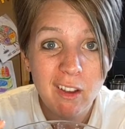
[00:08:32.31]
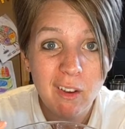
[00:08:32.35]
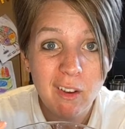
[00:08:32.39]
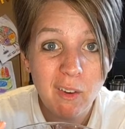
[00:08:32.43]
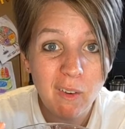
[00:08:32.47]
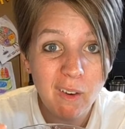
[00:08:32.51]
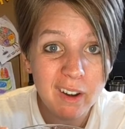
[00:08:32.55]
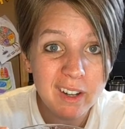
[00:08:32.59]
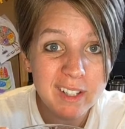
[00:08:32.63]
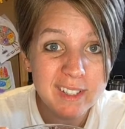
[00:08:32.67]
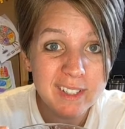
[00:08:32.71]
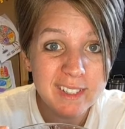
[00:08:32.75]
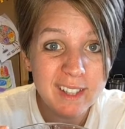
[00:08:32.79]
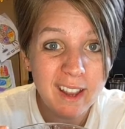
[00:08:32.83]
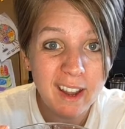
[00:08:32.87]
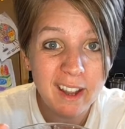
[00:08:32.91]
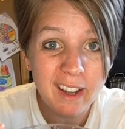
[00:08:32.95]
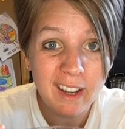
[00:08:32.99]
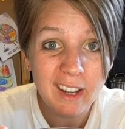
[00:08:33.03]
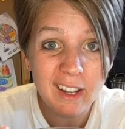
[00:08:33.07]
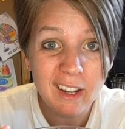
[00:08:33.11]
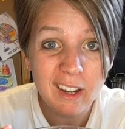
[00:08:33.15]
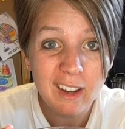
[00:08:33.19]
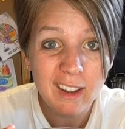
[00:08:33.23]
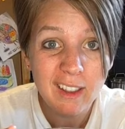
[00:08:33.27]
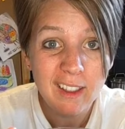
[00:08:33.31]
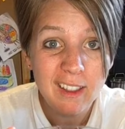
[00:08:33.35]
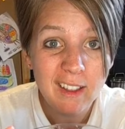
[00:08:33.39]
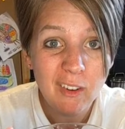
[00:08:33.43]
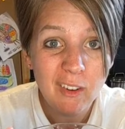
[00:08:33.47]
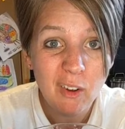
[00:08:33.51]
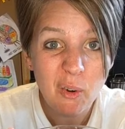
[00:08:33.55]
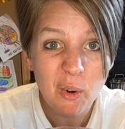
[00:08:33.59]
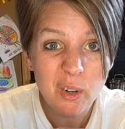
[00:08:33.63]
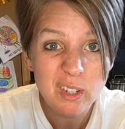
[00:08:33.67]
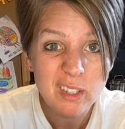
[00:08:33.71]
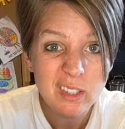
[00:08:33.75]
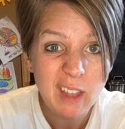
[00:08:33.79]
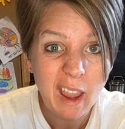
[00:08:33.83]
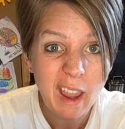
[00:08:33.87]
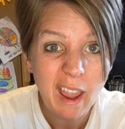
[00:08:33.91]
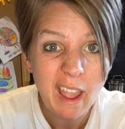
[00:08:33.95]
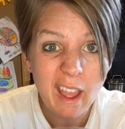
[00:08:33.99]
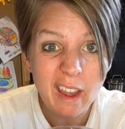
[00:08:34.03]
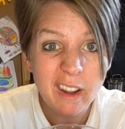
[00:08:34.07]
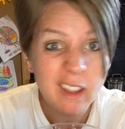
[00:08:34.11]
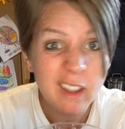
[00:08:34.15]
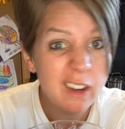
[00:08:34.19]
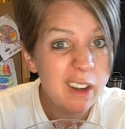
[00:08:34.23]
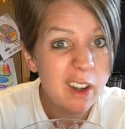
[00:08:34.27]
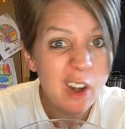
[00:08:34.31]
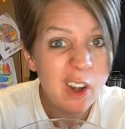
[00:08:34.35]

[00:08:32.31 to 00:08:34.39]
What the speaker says: or exciting or sad?